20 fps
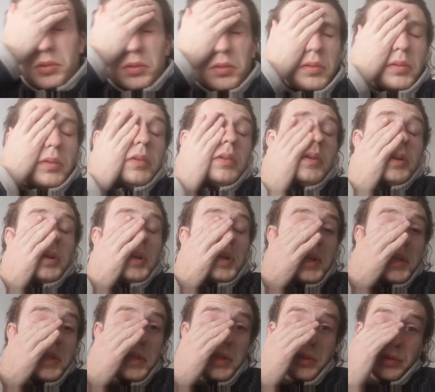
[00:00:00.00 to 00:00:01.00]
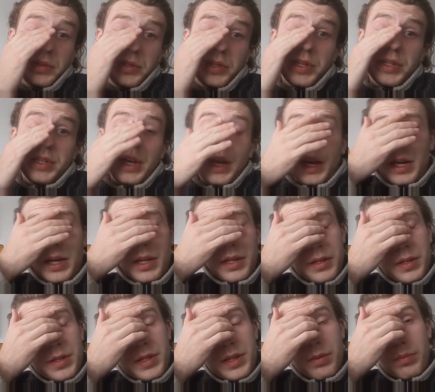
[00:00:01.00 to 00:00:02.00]
Oh, so I just
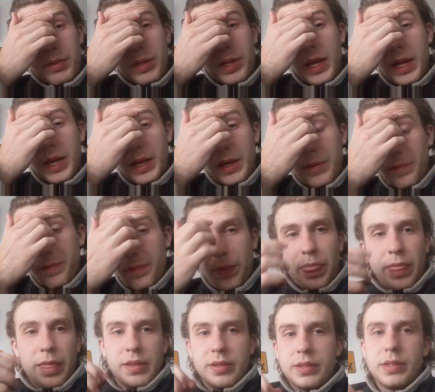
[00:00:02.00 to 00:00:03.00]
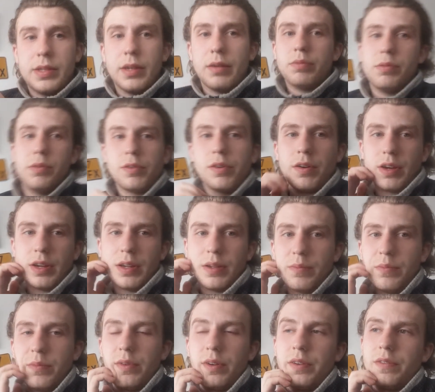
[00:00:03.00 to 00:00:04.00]
had some of that double
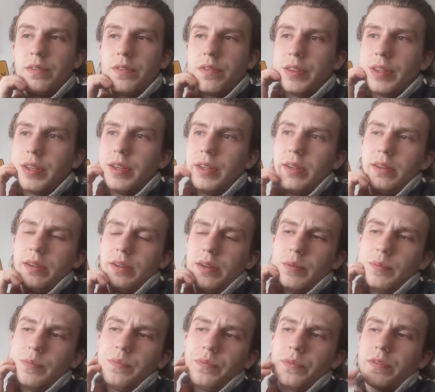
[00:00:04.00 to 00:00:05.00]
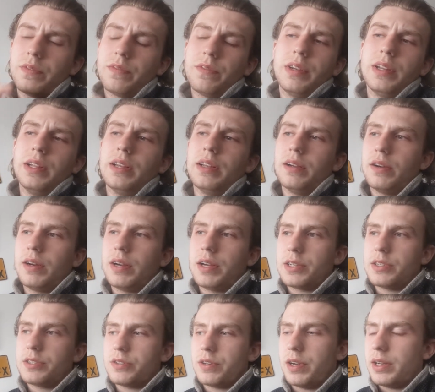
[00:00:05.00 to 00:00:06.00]
cream with the vanilla
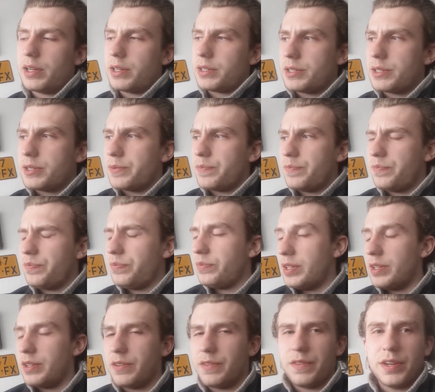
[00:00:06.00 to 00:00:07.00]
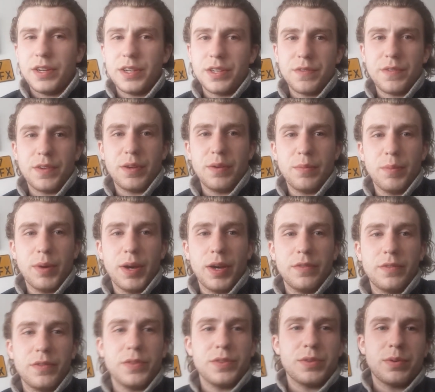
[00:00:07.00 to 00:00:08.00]
extracts, and the first few
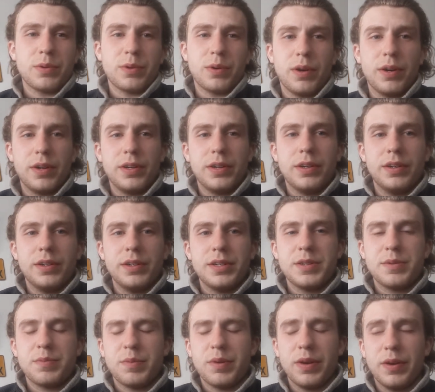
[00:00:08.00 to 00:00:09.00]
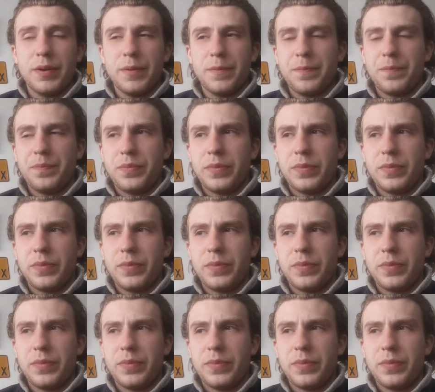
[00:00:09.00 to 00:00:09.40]
mouthfuls were quite nice, but